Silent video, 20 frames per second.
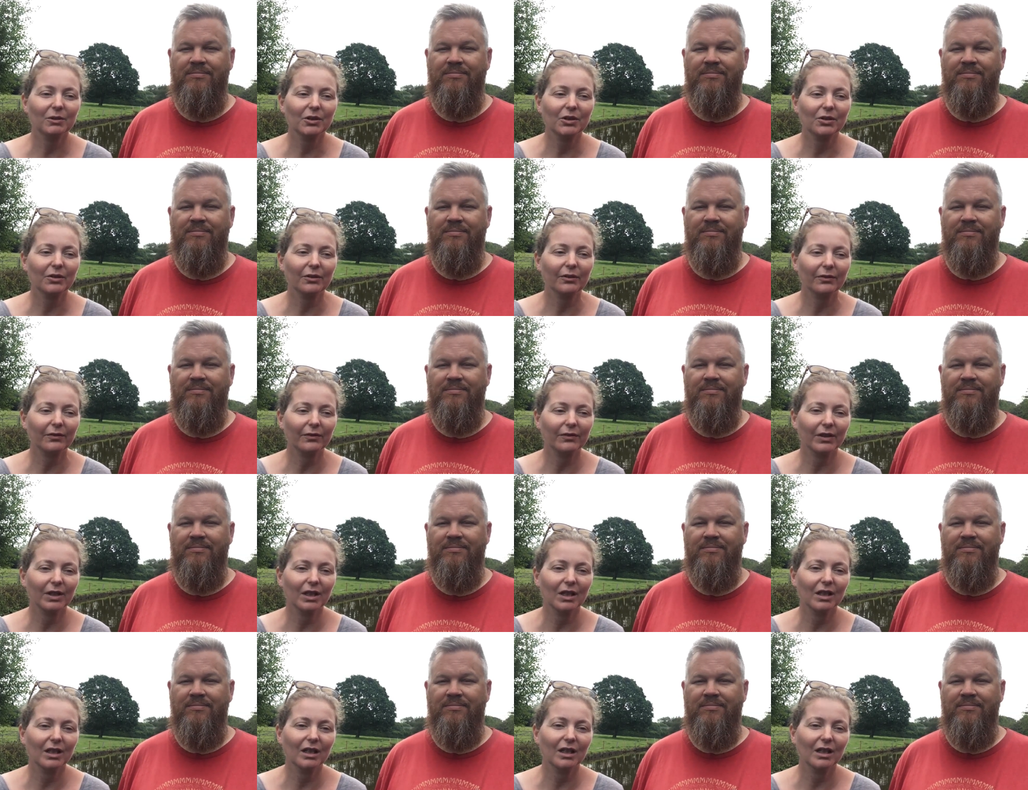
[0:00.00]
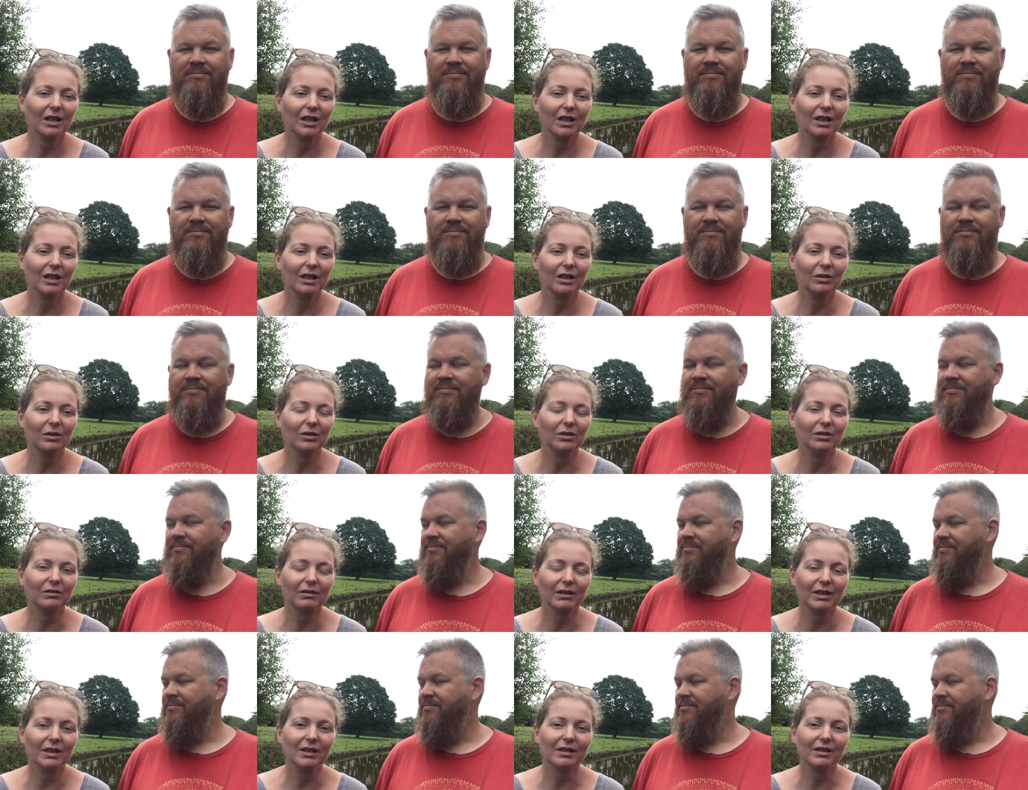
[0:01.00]
Speaker 1: wash off
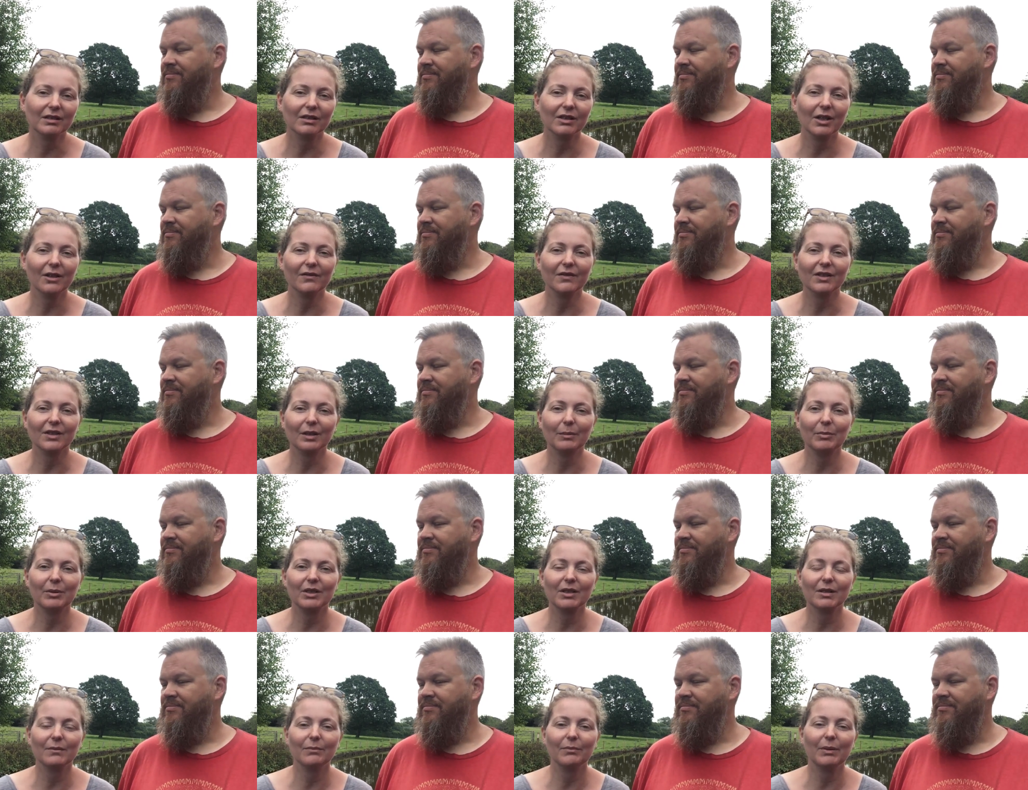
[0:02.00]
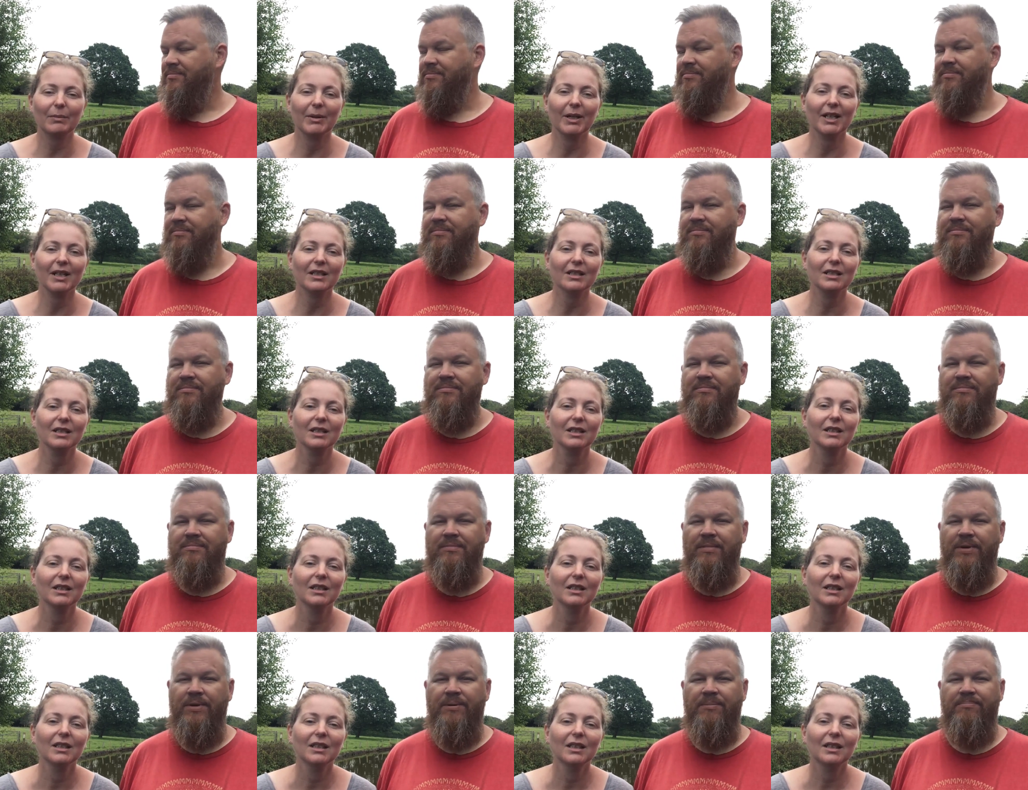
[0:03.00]
the surface I prepared
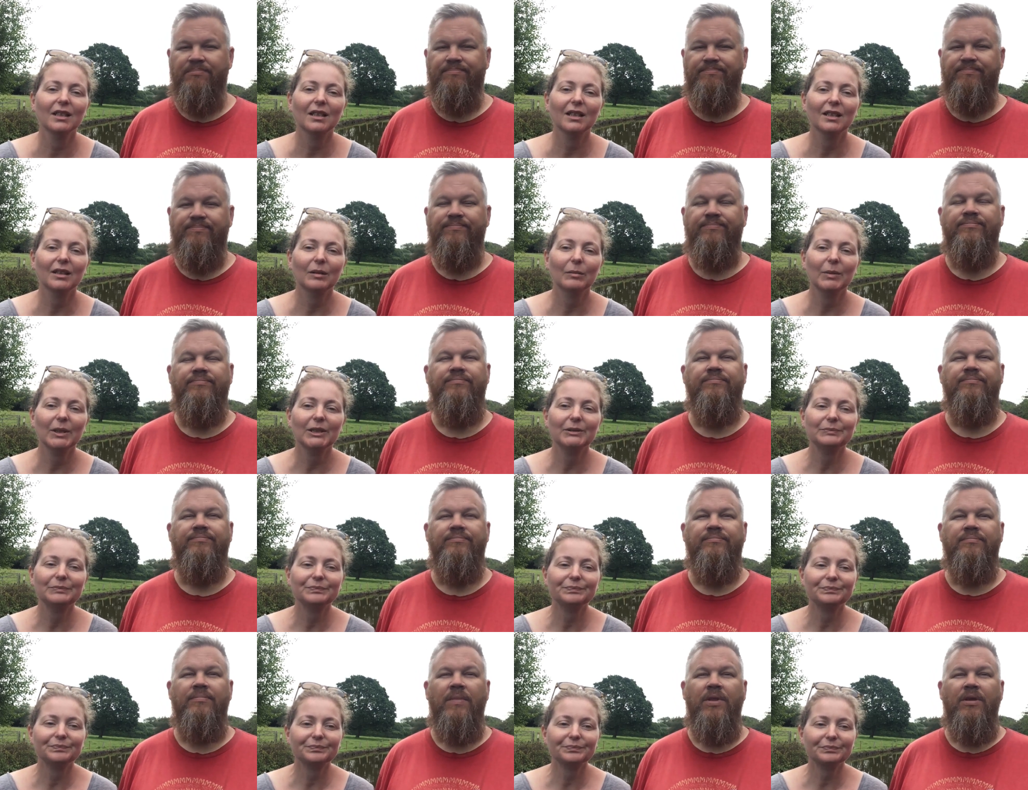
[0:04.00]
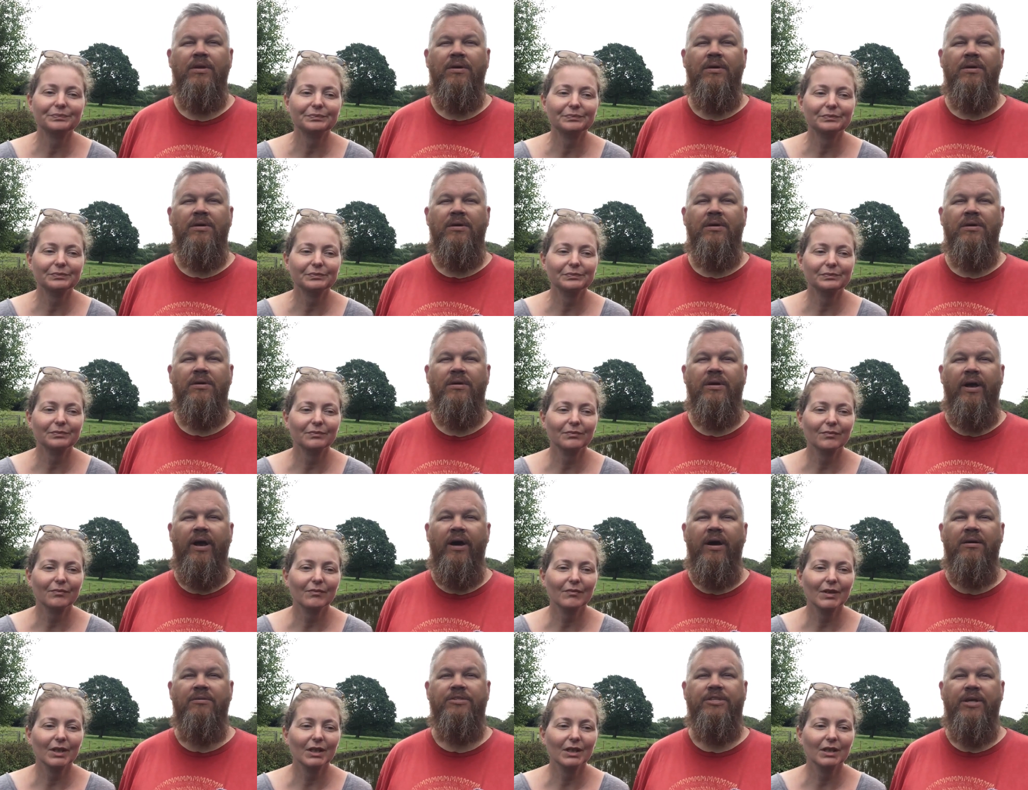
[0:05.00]
a little bit.
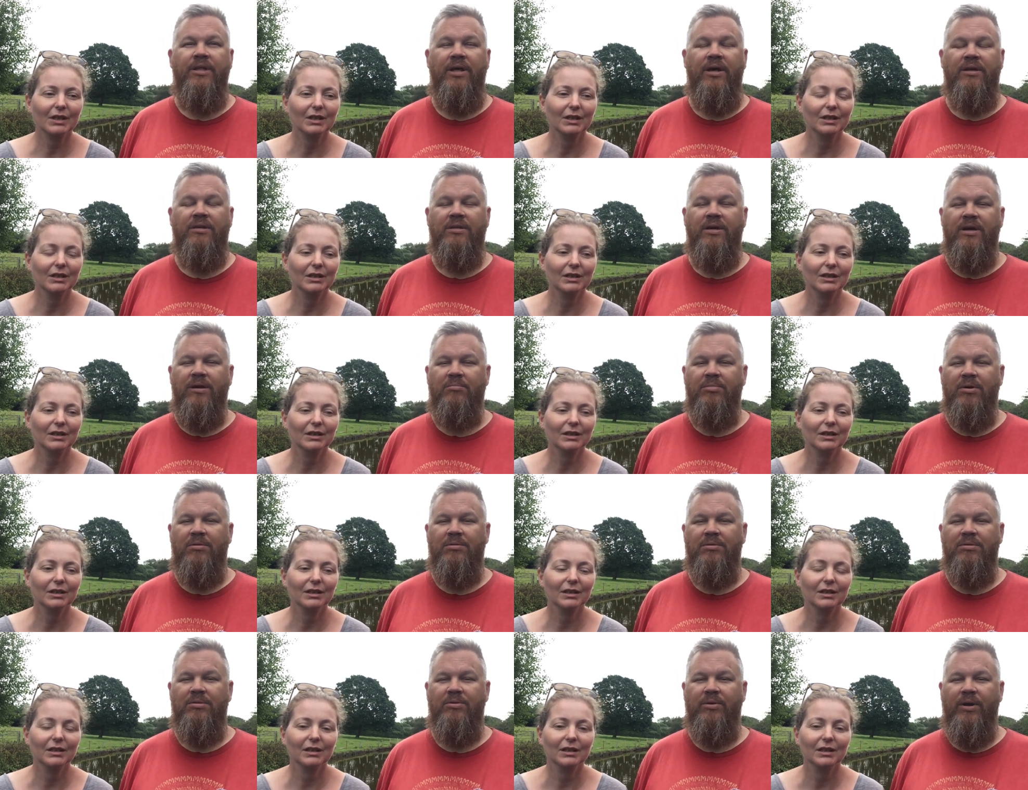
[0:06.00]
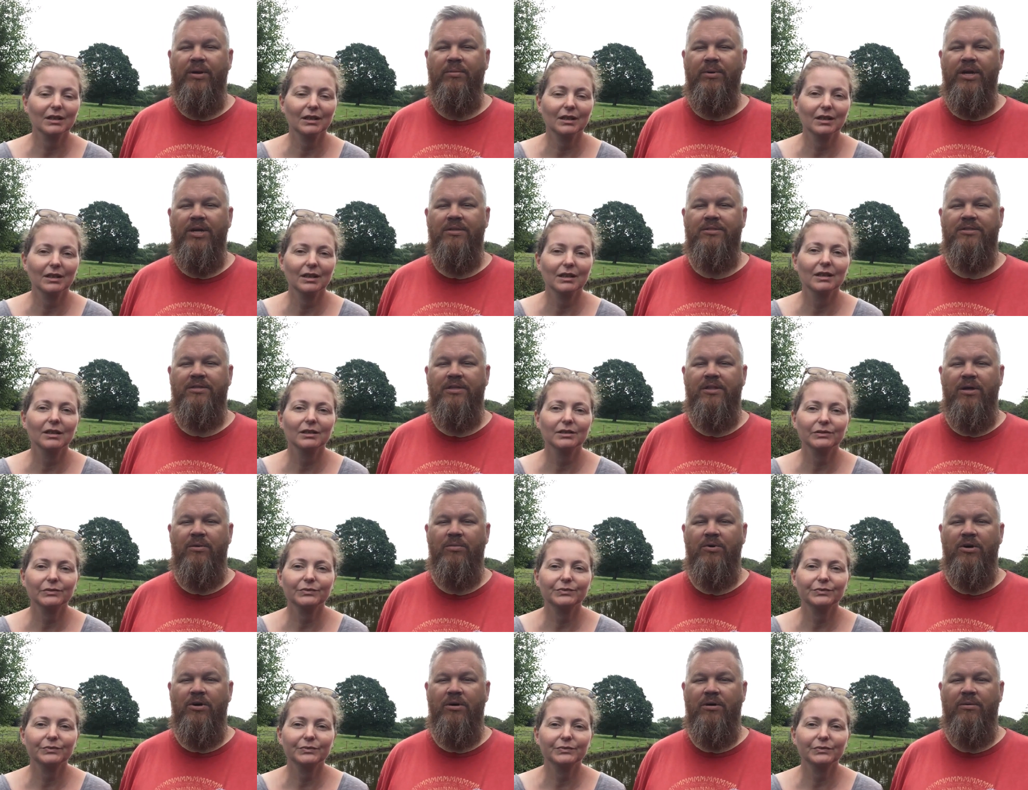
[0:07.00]
Speaker 2: Yeah, so that'll take probably 20 minutes and then
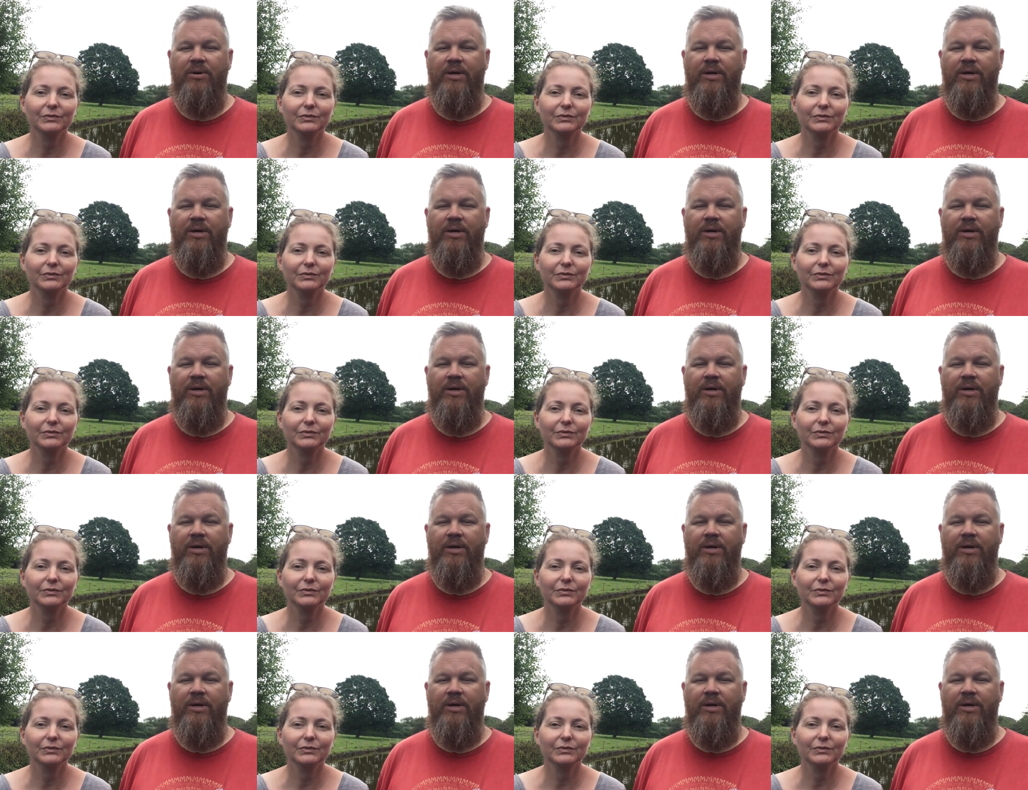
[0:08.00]
we're on our